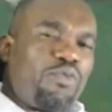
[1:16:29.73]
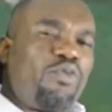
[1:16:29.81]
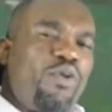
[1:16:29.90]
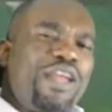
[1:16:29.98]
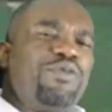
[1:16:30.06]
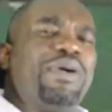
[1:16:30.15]

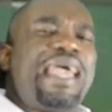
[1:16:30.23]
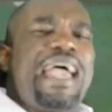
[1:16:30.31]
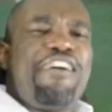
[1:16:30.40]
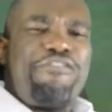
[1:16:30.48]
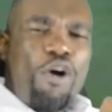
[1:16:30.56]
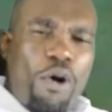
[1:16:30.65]
When we
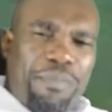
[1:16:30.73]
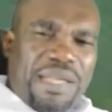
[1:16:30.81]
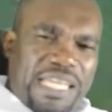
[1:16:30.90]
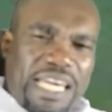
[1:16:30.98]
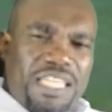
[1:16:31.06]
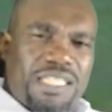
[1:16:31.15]
have
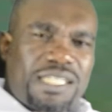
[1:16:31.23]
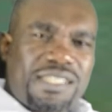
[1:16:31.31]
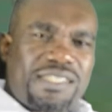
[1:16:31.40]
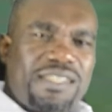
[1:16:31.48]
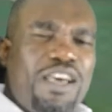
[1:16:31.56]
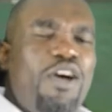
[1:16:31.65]

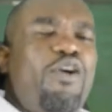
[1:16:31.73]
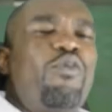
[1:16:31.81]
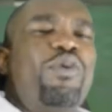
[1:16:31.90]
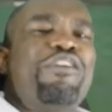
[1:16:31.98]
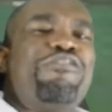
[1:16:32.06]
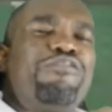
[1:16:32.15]
obligations,
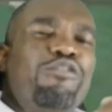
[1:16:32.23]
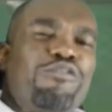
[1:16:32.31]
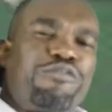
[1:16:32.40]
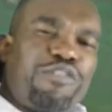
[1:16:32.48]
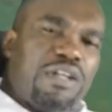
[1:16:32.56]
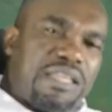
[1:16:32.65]
we
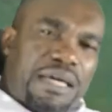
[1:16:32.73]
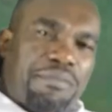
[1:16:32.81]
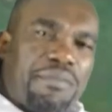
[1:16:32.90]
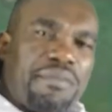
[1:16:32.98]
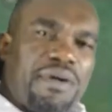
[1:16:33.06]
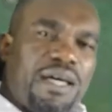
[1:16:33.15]
fulfill
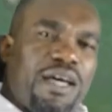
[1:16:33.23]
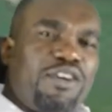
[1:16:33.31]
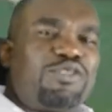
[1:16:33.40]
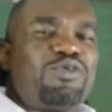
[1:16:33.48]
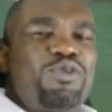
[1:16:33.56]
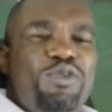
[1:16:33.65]
them
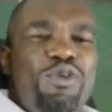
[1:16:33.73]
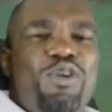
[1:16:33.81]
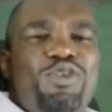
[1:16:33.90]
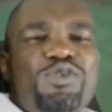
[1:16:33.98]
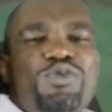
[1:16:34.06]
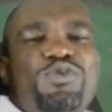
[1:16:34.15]
to
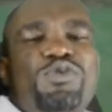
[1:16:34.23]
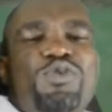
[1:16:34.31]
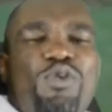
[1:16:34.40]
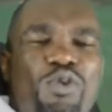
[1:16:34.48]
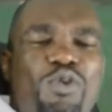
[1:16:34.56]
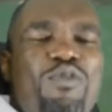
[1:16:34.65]
those
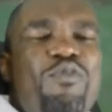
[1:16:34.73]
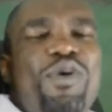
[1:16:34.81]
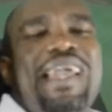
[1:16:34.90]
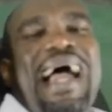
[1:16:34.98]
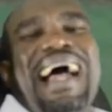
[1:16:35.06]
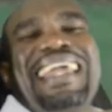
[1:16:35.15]
to whom
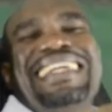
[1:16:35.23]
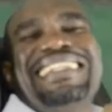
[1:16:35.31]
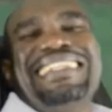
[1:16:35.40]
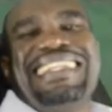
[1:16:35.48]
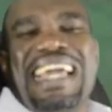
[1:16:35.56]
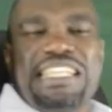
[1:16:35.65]
we are
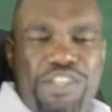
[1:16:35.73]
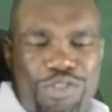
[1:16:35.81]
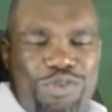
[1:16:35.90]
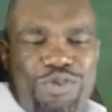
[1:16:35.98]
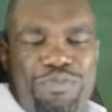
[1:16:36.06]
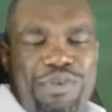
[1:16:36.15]

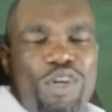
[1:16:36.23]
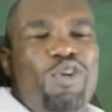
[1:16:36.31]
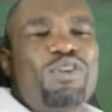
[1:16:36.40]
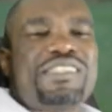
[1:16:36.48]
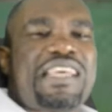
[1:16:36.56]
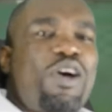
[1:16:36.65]
indebted to
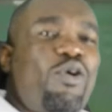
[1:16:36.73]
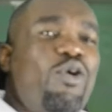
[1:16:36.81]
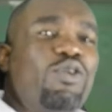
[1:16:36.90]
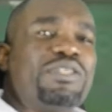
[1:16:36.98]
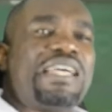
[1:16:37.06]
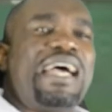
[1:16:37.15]
because they
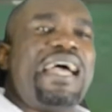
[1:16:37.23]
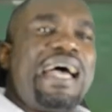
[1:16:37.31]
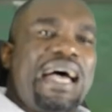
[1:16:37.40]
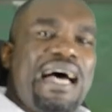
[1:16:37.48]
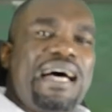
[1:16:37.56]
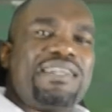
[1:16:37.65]
hold
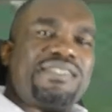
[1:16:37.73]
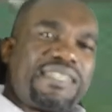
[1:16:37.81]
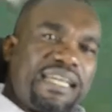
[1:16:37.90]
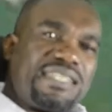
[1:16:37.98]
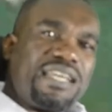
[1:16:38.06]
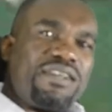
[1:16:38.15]
a
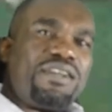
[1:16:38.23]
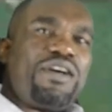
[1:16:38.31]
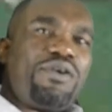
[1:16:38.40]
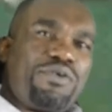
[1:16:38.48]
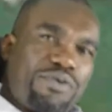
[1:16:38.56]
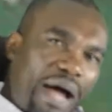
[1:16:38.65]

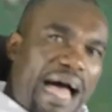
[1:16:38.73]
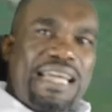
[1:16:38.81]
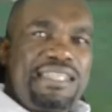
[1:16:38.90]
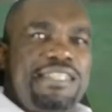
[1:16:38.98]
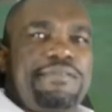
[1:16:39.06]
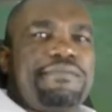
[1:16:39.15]
certain
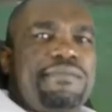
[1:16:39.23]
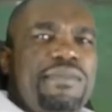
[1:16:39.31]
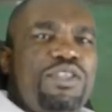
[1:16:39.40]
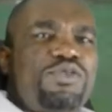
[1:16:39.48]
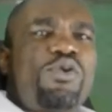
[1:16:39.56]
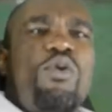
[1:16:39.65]
right.
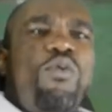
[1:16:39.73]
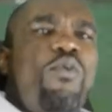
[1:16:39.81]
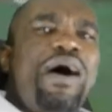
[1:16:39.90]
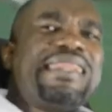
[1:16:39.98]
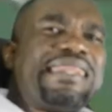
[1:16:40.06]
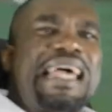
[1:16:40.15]
So
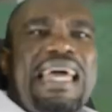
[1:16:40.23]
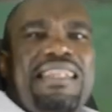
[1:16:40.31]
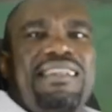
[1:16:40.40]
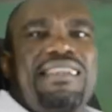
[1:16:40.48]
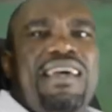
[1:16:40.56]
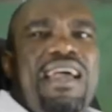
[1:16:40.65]
what
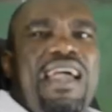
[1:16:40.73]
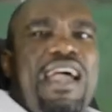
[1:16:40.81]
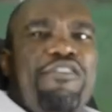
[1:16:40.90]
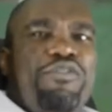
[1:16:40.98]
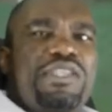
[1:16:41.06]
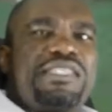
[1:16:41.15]
then
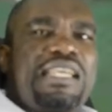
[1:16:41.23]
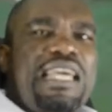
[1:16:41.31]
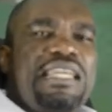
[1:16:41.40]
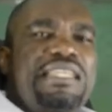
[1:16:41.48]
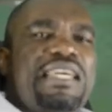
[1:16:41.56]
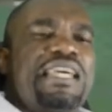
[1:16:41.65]
have we
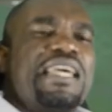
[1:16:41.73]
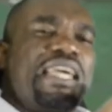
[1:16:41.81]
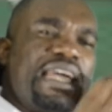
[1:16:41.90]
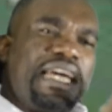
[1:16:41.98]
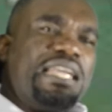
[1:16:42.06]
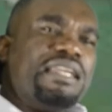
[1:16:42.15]
said
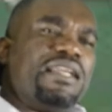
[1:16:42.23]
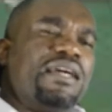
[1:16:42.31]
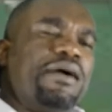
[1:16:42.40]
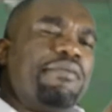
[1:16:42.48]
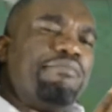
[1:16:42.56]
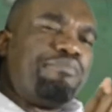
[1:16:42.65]

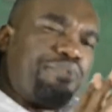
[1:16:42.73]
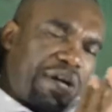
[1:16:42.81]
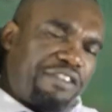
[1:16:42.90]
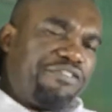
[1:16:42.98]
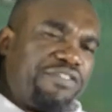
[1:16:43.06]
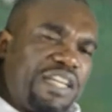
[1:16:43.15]
in
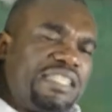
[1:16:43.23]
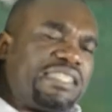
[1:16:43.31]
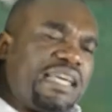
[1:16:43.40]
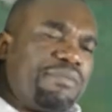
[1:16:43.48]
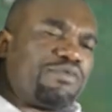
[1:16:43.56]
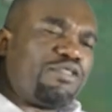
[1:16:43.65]
brief in
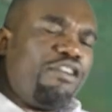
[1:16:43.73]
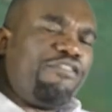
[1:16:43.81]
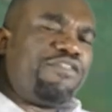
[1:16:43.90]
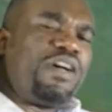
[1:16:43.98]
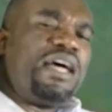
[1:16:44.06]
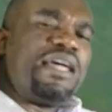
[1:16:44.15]
terms
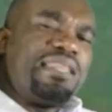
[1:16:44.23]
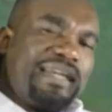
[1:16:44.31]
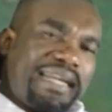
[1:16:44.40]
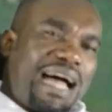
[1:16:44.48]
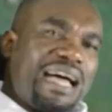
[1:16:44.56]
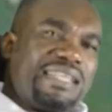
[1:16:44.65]
of
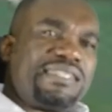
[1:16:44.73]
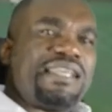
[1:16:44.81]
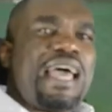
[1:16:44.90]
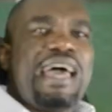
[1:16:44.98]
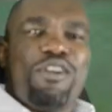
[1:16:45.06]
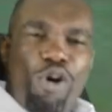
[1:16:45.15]
the
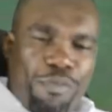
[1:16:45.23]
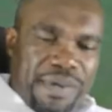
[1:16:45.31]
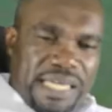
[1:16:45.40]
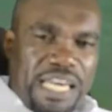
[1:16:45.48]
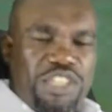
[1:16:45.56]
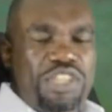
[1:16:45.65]
rights and
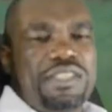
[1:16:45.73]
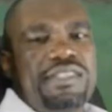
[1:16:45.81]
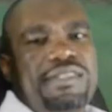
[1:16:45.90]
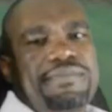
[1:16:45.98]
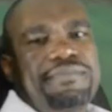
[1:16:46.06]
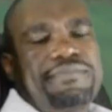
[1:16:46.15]

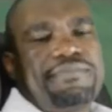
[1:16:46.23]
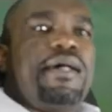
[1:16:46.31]
obligations?